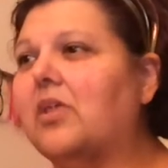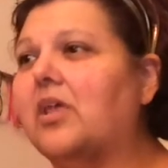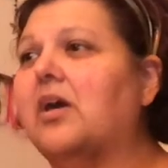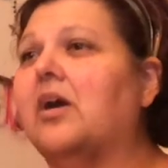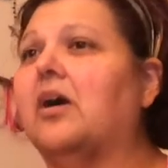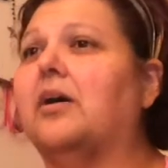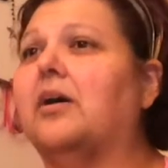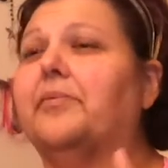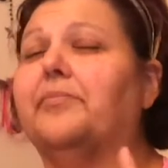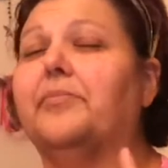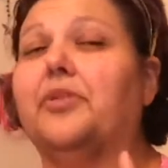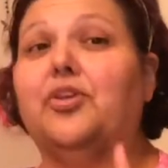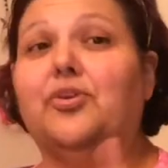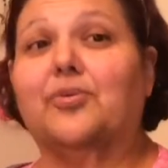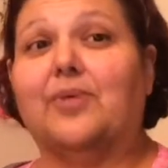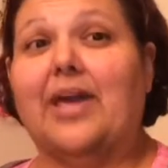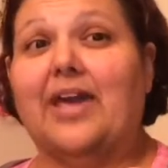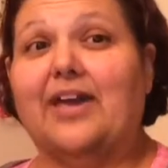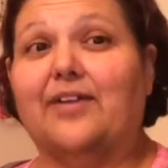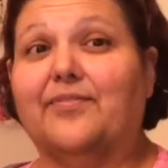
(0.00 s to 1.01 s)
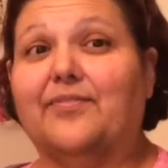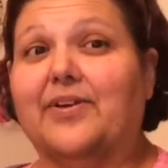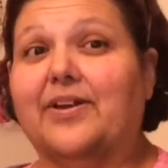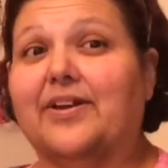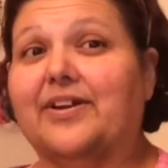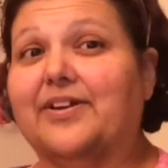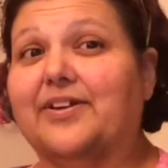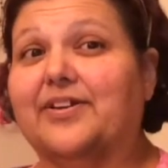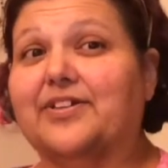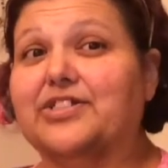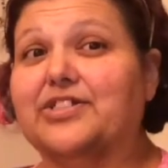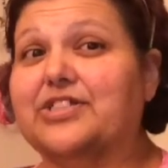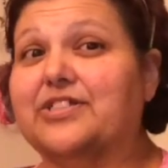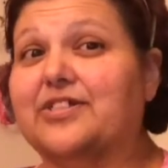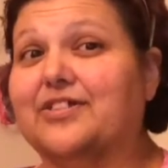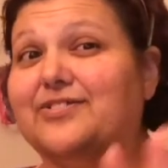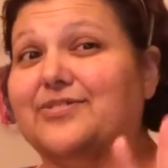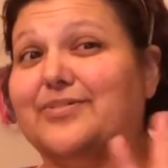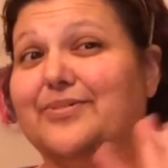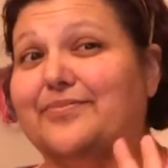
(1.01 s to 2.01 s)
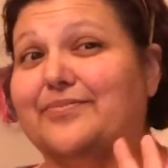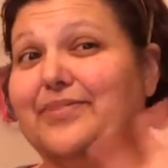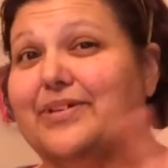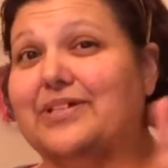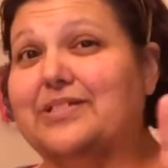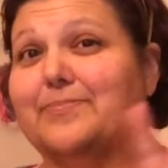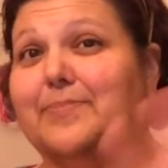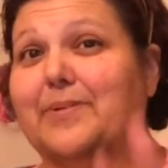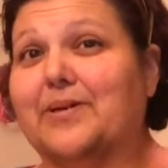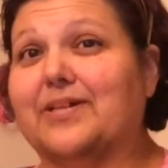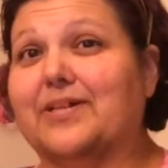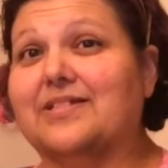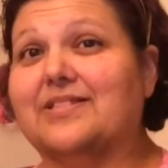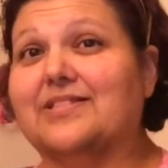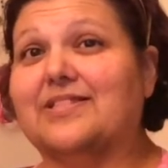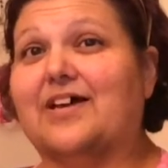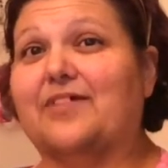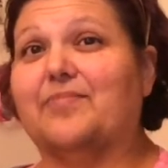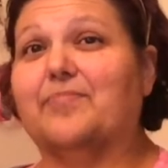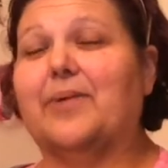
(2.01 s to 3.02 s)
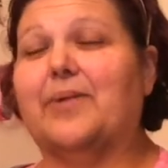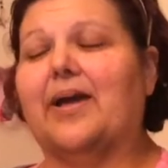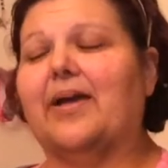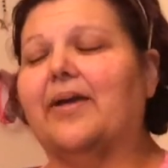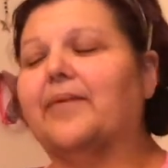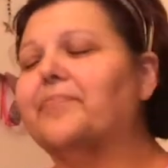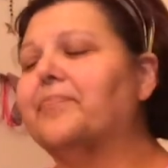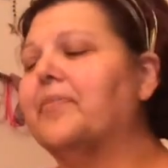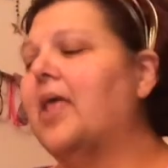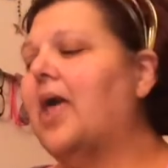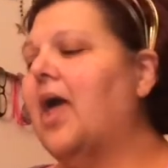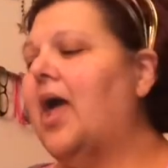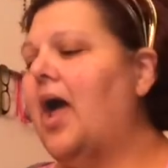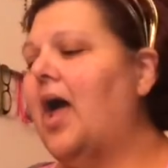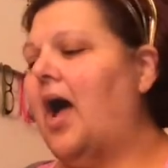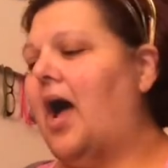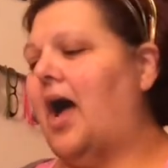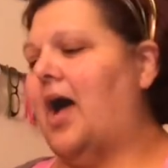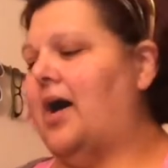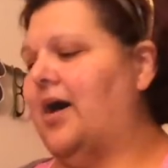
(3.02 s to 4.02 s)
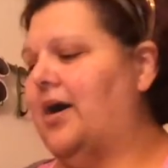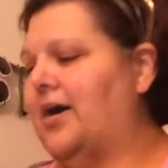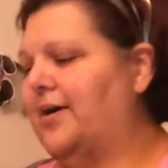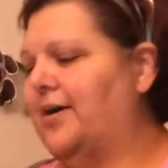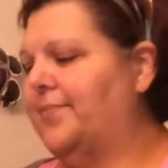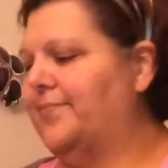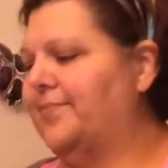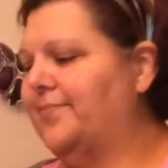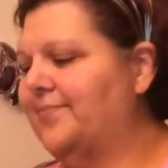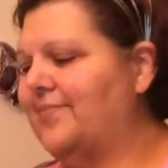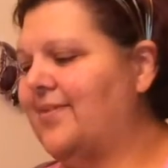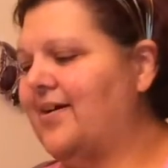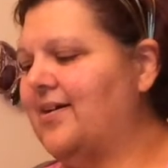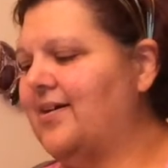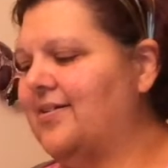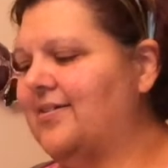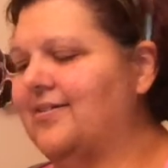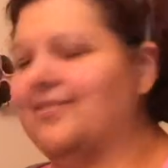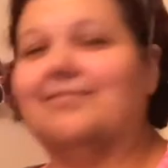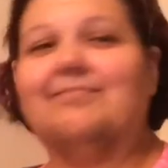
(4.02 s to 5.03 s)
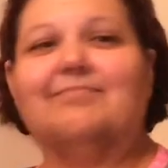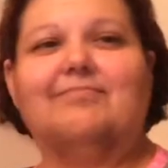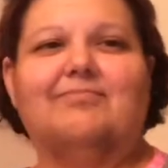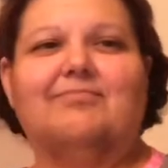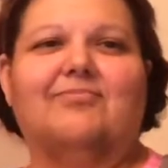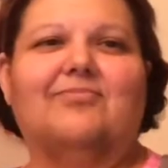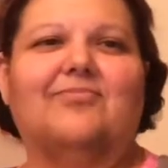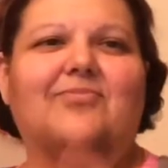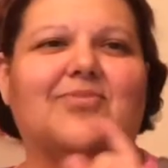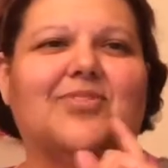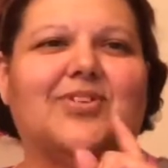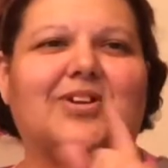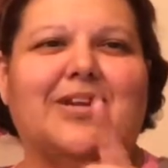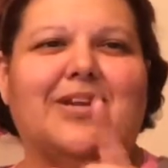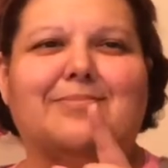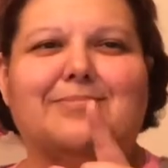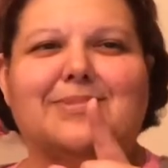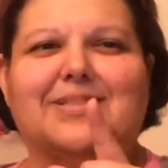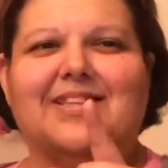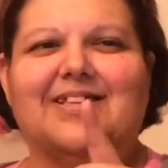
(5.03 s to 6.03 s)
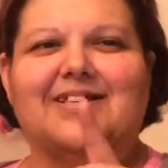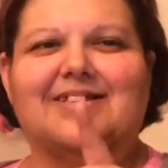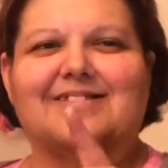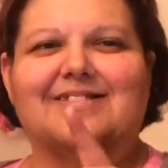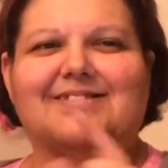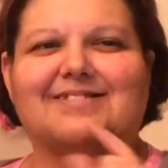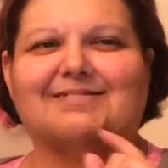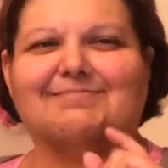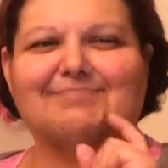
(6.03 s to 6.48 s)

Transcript: um, you can find, she's also on Facebook and stuff, but, um, her name's Liz.